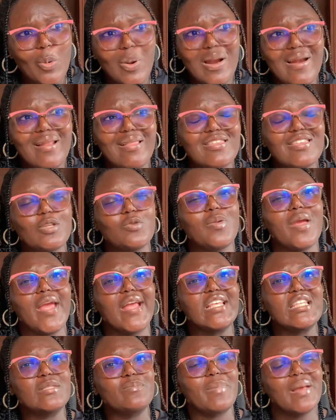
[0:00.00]
What are the things that you were
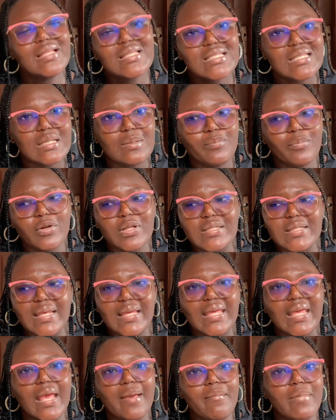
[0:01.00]
expecting, but they
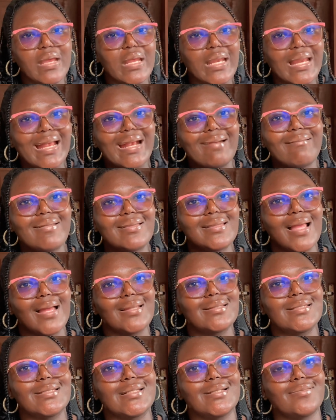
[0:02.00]
came in a
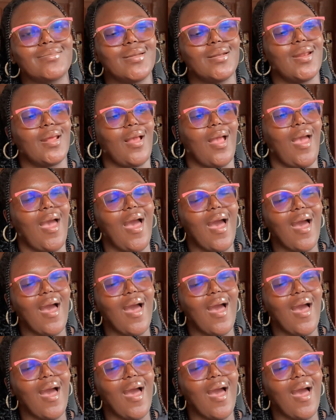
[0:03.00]
greater degree? Like,